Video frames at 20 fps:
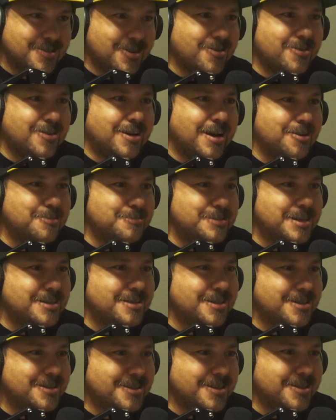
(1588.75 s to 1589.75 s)
Don't. I hope
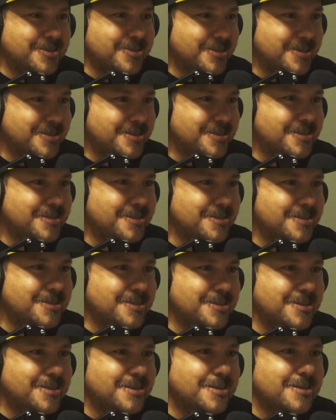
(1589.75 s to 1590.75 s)
Jesse doesn't hear this.
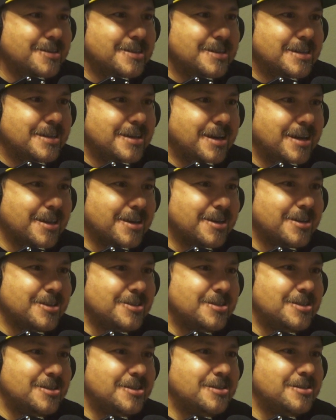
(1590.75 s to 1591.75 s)
I think
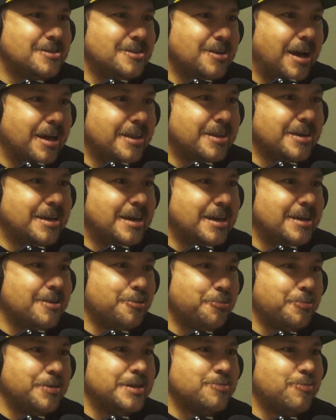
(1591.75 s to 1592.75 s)

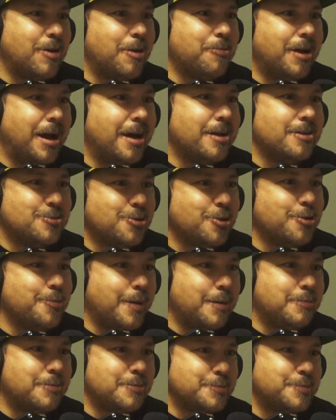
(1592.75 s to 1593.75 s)
the reason why we're out of toilet
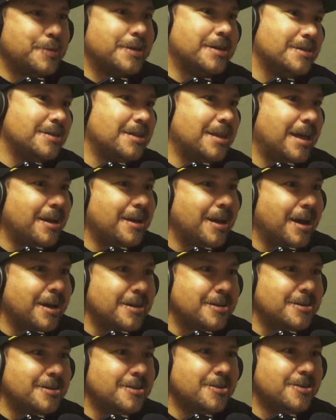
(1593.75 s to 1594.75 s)
paper is because of that
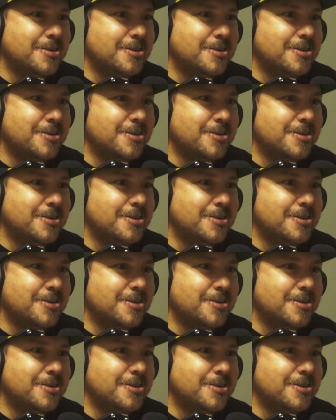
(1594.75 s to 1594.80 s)
night.